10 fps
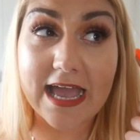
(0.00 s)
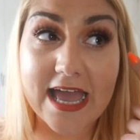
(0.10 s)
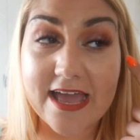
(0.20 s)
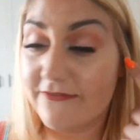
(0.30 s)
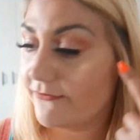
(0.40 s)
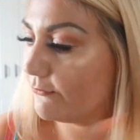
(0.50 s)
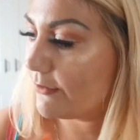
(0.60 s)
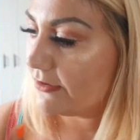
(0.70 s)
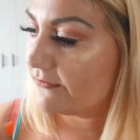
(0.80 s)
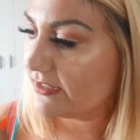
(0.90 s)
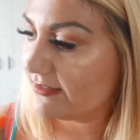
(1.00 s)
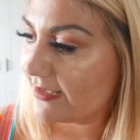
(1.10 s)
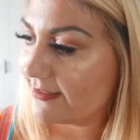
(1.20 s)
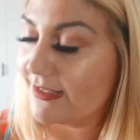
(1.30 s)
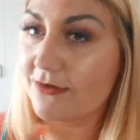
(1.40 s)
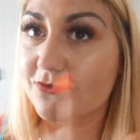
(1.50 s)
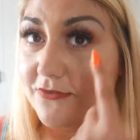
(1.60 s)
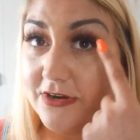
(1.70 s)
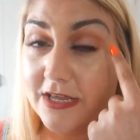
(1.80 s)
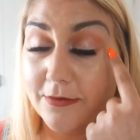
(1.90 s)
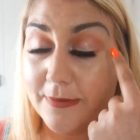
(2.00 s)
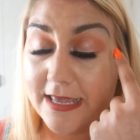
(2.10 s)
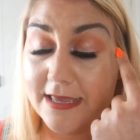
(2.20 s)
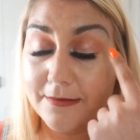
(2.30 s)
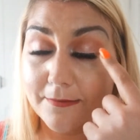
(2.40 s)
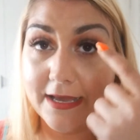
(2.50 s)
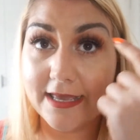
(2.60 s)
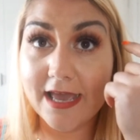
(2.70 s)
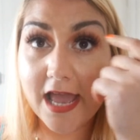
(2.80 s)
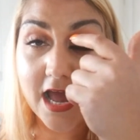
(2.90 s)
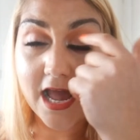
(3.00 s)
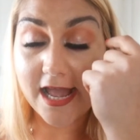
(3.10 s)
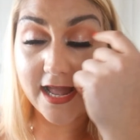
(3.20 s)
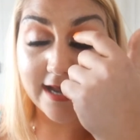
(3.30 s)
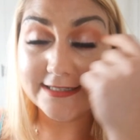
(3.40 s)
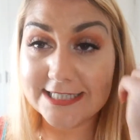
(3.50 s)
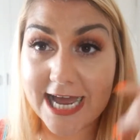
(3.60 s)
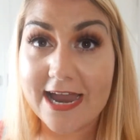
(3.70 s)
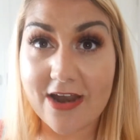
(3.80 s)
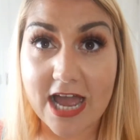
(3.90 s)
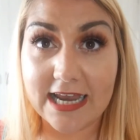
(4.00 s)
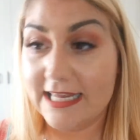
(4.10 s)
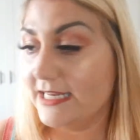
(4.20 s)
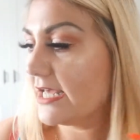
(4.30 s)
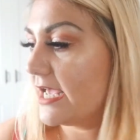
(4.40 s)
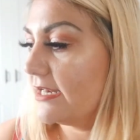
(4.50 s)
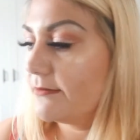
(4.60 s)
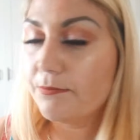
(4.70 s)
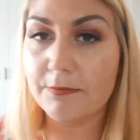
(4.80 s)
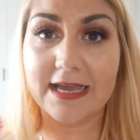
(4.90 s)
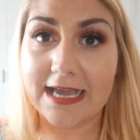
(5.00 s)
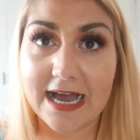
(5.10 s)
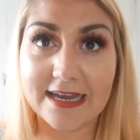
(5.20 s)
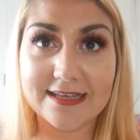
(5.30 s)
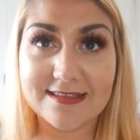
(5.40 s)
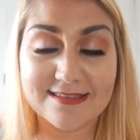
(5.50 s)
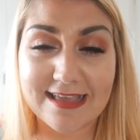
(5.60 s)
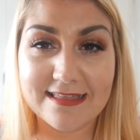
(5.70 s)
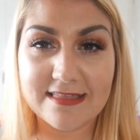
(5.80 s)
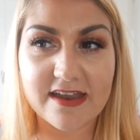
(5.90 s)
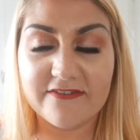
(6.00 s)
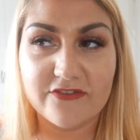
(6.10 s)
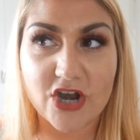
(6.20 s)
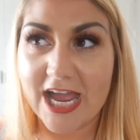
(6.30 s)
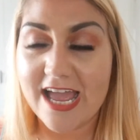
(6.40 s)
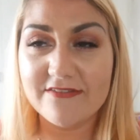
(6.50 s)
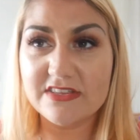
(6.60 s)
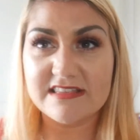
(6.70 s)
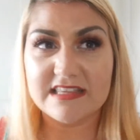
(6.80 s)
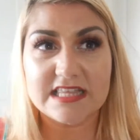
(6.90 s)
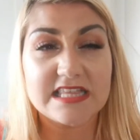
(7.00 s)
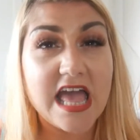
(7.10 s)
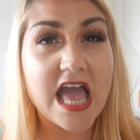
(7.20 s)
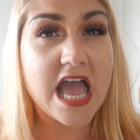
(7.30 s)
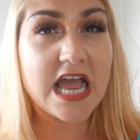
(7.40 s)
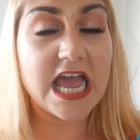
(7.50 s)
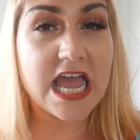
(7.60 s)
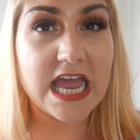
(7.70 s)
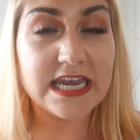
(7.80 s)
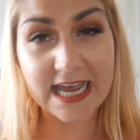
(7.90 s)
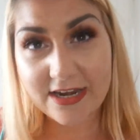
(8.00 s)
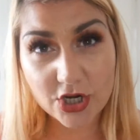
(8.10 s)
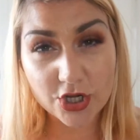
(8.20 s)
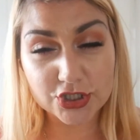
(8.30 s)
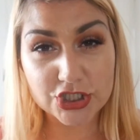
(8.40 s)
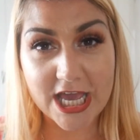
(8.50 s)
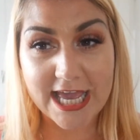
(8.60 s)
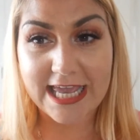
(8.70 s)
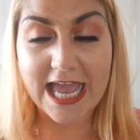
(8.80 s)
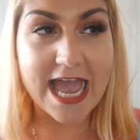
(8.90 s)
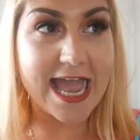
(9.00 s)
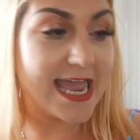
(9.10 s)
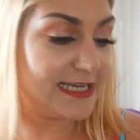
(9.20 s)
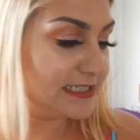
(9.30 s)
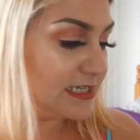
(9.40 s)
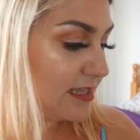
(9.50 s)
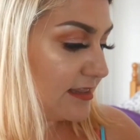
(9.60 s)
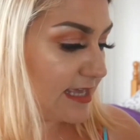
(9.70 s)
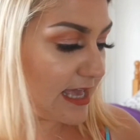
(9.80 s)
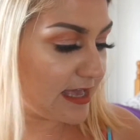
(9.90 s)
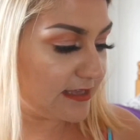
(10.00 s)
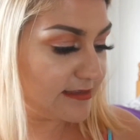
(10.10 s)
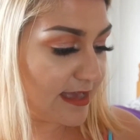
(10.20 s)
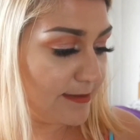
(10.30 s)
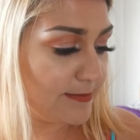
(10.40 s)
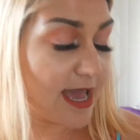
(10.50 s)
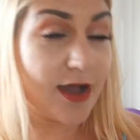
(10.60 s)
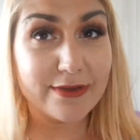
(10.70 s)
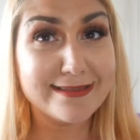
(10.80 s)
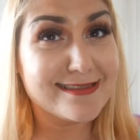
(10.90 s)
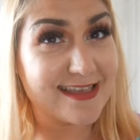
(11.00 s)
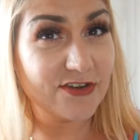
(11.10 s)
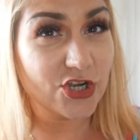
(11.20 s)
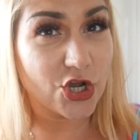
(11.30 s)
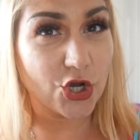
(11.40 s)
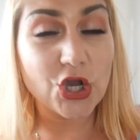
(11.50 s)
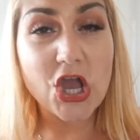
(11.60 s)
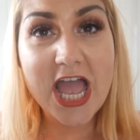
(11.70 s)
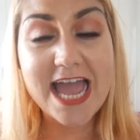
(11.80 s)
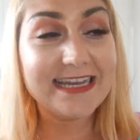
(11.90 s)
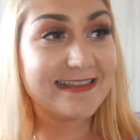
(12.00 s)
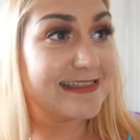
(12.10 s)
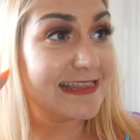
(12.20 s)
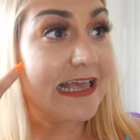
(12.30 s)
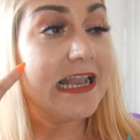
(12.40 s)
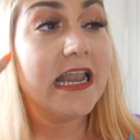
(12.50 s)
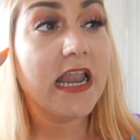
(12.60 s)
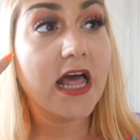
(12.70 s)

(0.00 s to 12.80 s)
I have one of these eyeshadows over here, my entire eyelid, and my God, it stayed there for, I have it since 9 o'clock today, and the time now is 7 o'clock, and it's still